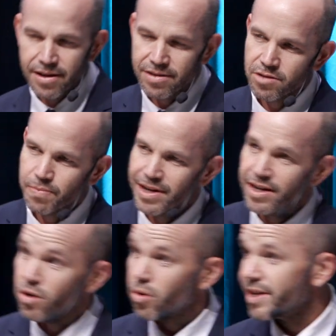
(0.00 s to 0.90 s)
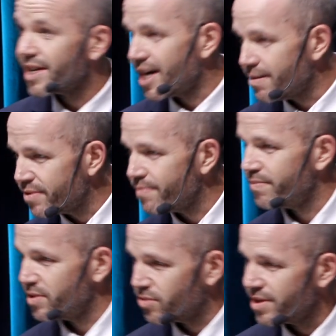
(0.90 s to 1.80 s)
there's been a growing gap
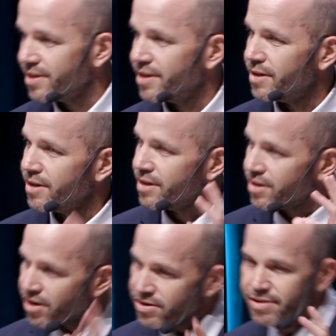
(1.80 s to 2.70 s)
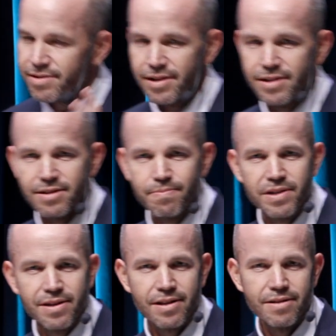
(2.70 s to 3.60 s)
between the largest cities,
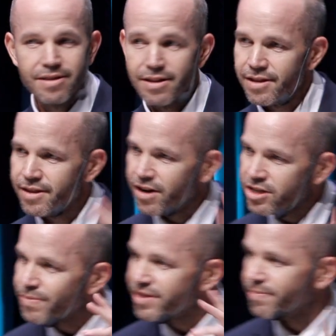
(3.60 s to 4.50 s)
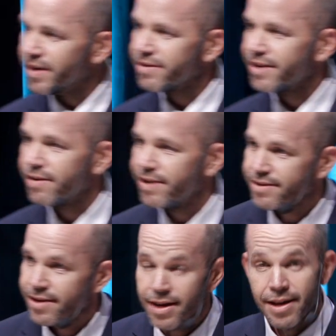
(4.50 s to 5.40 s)
particularly the large metropolitan
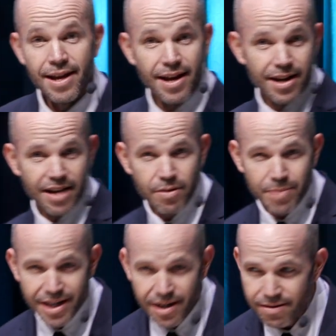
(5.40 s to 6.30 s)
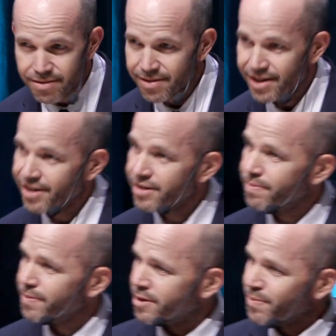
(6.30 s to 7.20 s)
areas, and everybody else, and
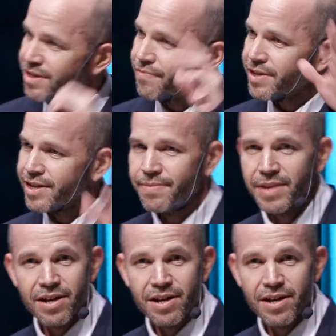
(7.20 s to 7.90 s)
specifically